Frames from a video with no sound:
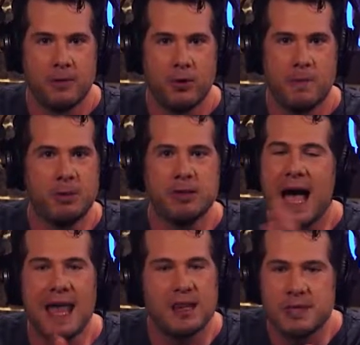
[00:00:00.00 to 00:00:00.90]
Where people
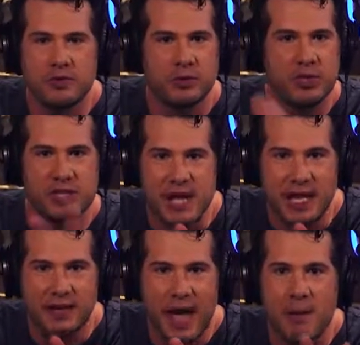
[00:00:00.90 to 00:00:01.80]
lie to themselves when they're
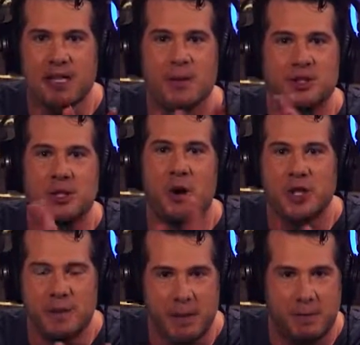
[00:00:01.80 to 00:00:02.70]
sick. How many times do you know these people?